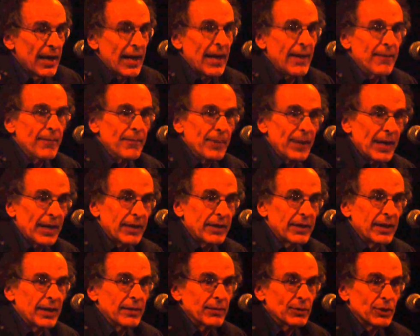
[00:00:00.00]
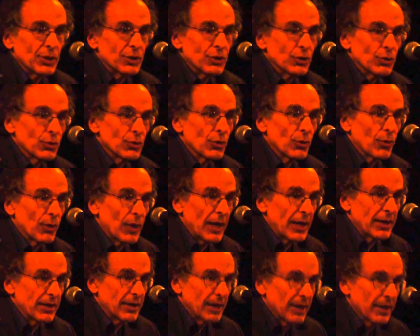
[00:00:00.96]
and beg them to do the
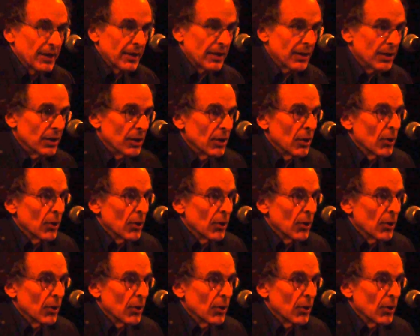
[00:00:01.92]
right thing.